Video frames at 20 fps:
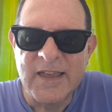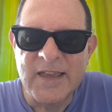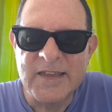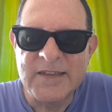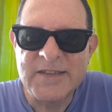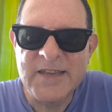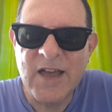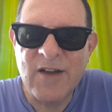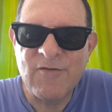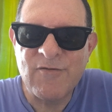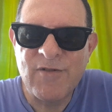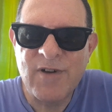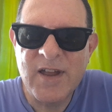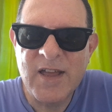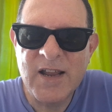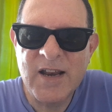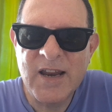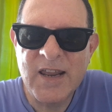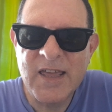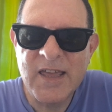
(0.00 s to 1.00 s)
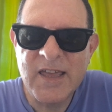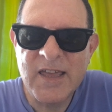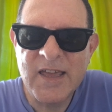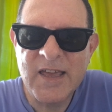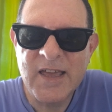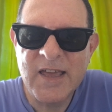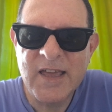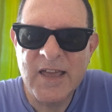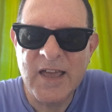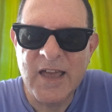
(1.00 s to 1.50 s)
Is that
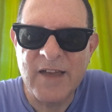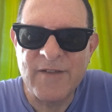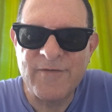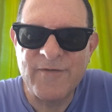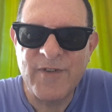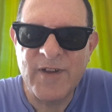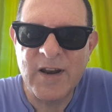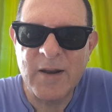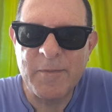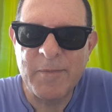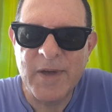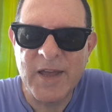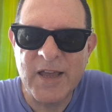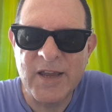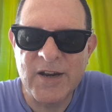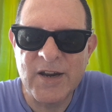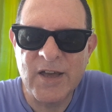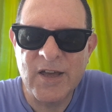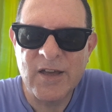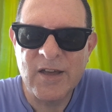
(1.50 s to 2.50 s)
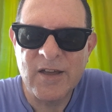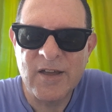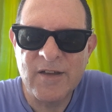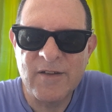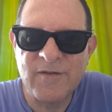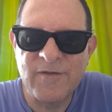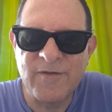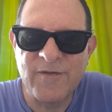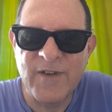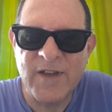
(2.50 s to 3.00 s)
really a Filipina
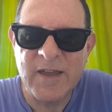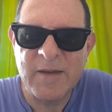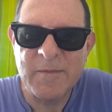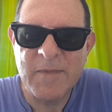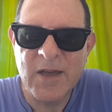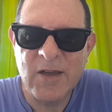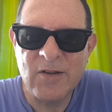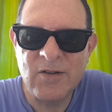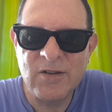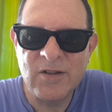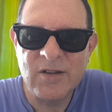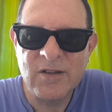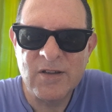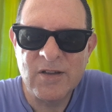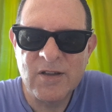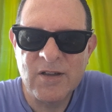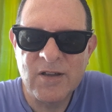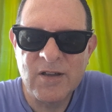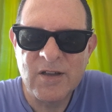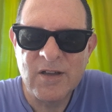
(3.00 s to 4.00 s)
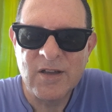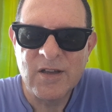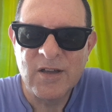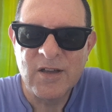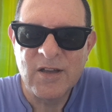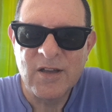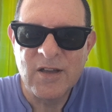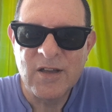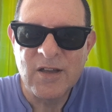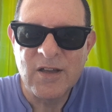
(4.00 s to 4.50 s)
female?
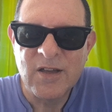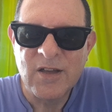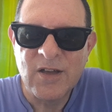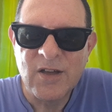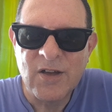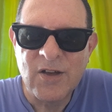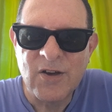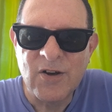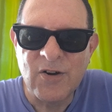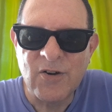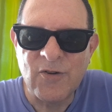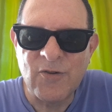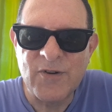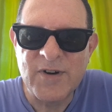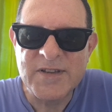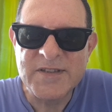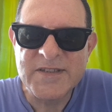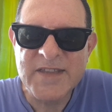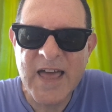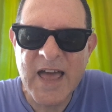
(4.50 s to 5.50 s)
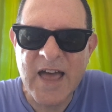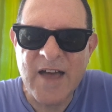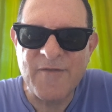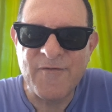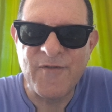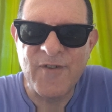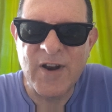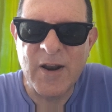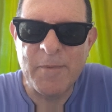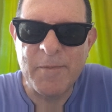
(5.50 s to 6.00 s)
Or is that a
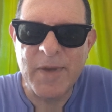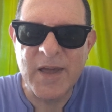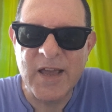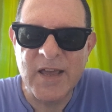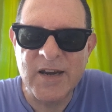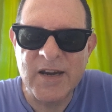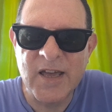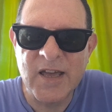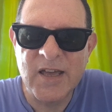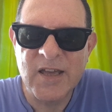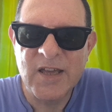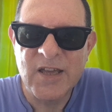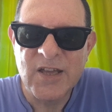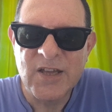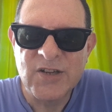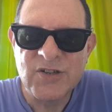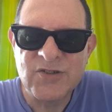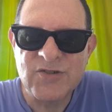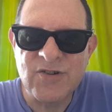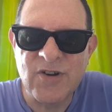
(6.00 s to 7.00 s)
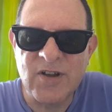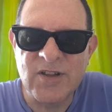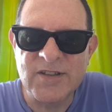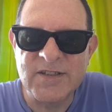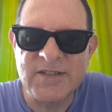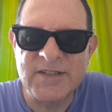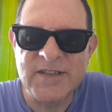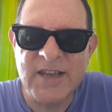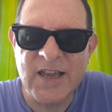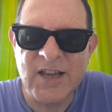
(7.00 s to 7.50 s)
Filipina
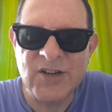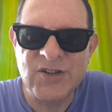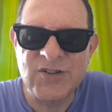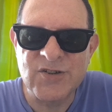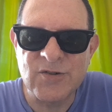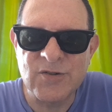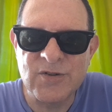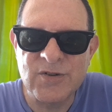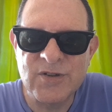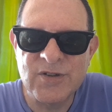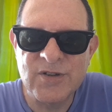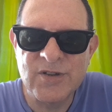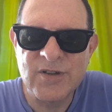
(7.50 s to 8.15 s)
transsexual?